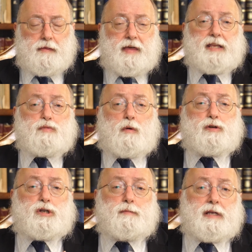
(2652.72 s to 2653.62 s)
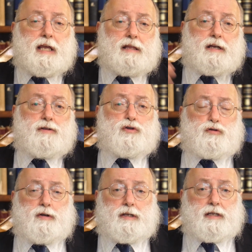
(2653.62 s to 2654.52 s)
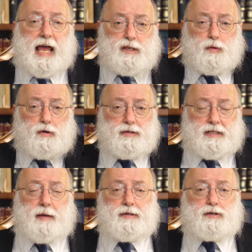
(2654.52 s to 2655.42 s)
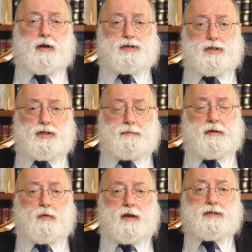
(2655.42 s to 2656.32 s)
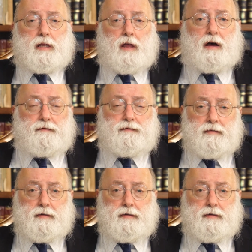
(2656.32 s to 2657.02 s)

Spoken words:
That's what we should be yelling in the streets. That's what all the demonstrations should be. Where's the love?